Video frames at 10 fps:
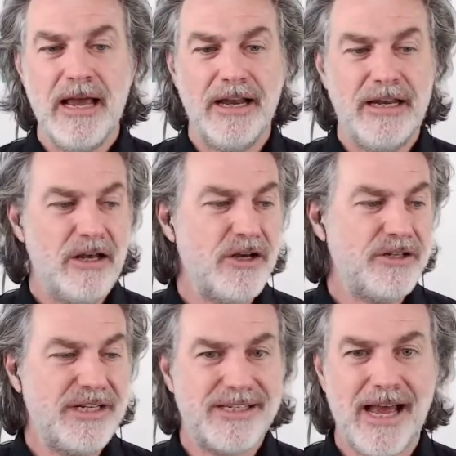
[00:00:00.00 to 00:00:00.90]
an
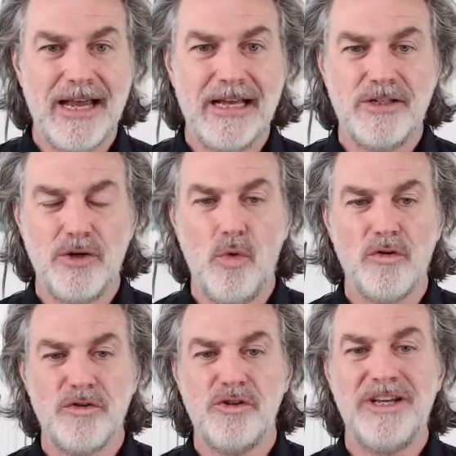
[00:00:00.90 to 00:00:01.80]
inert desire to
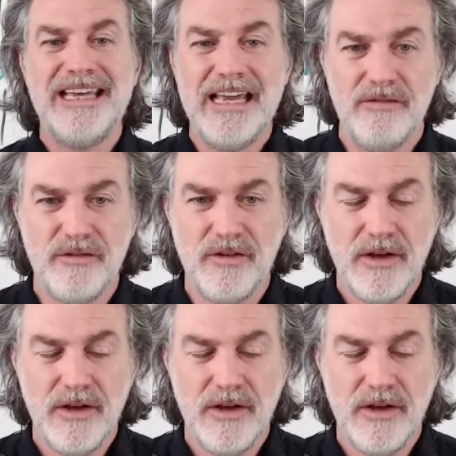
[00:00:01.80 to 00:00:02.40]
want to give